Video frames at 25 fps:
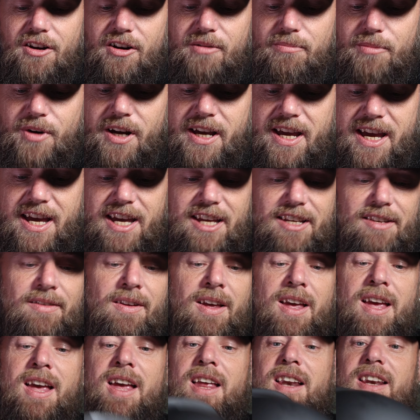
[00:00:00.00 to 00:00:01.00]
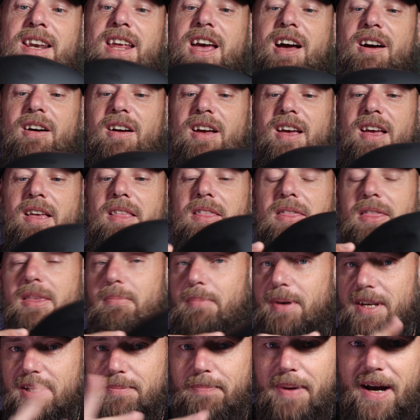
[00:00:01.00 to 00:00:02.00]
on my head. Now the
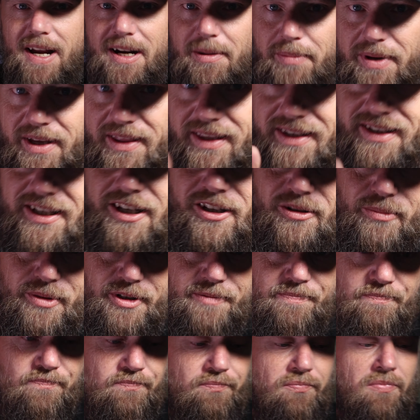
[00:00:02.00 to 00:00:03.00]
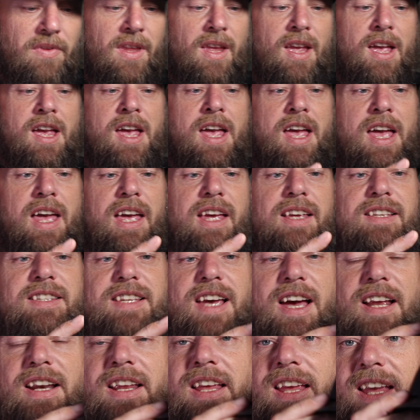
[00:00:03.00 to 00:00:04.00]
best part about this helmet is that